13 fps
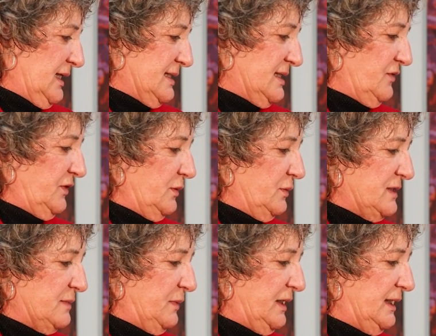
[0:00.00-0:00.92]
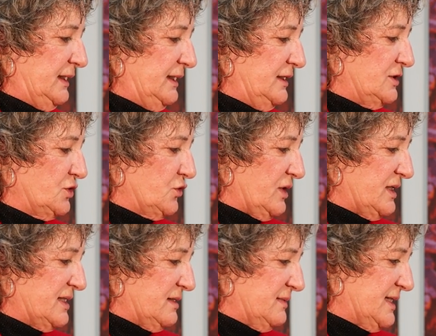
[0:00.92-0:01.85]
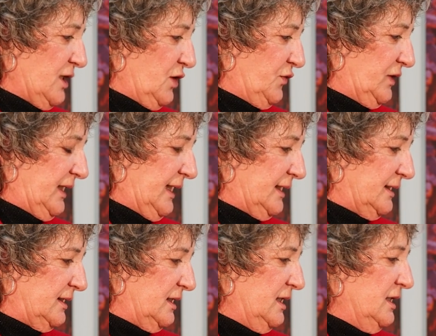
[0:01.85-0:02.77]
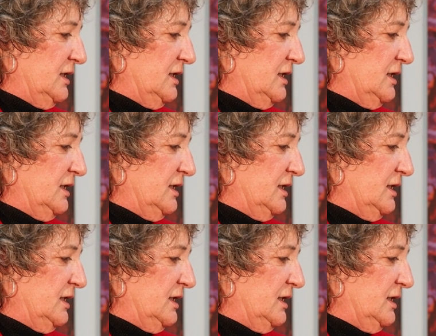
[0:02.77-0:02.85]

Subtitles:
as if he was beginning to trust himself again.